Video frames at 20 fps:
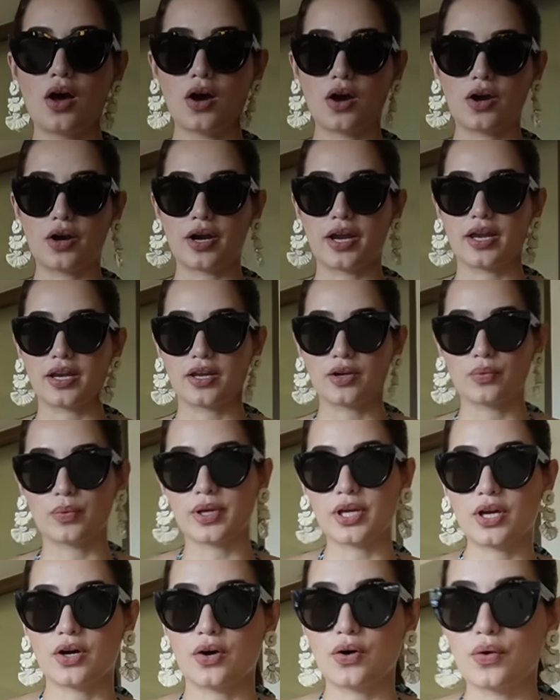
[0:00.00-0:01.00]
All right, here
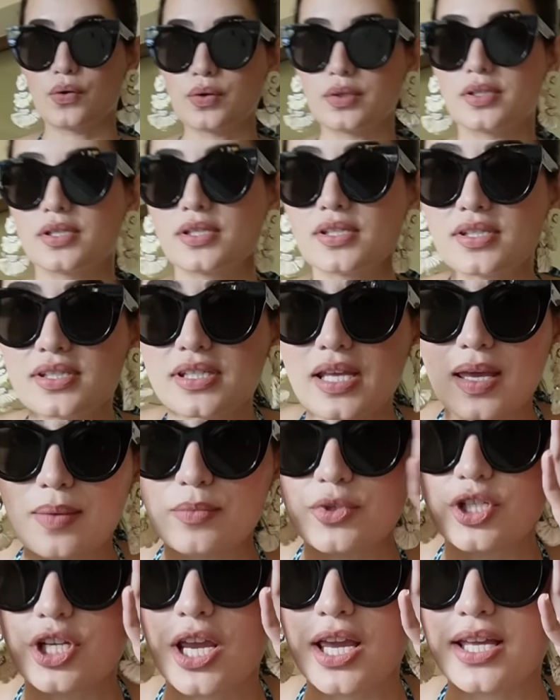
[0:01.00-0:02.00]
we go.
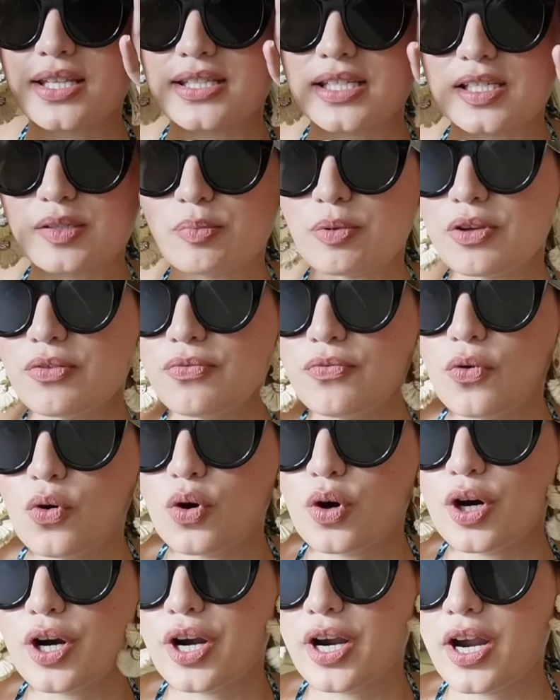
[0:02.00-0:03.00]
Same shades as
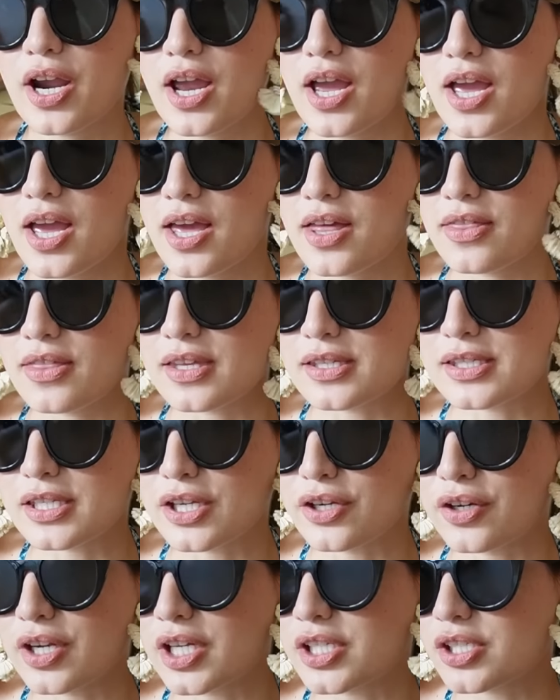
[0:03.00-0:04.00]
before. These
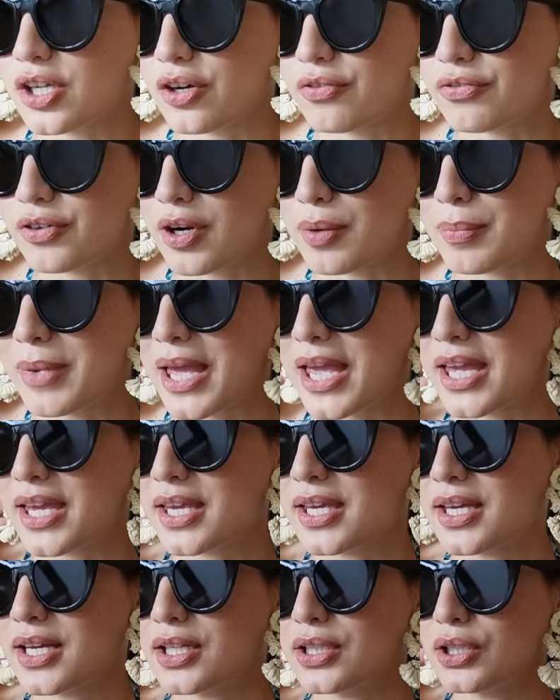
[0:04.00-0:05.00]
earrings are from
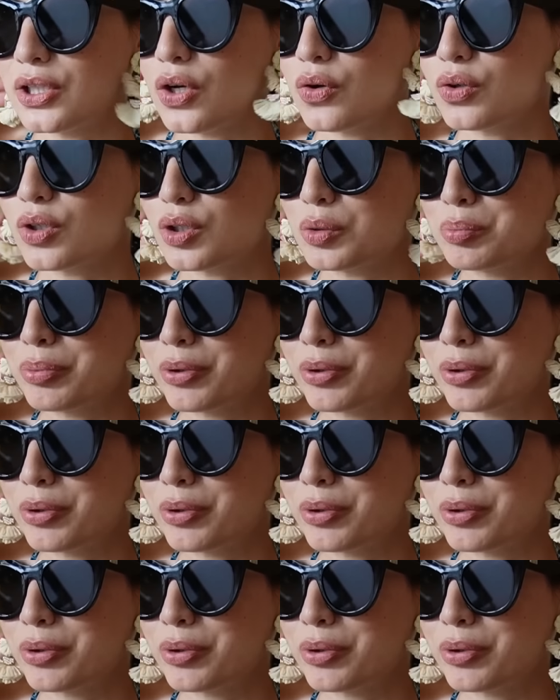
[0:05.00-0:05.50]
a local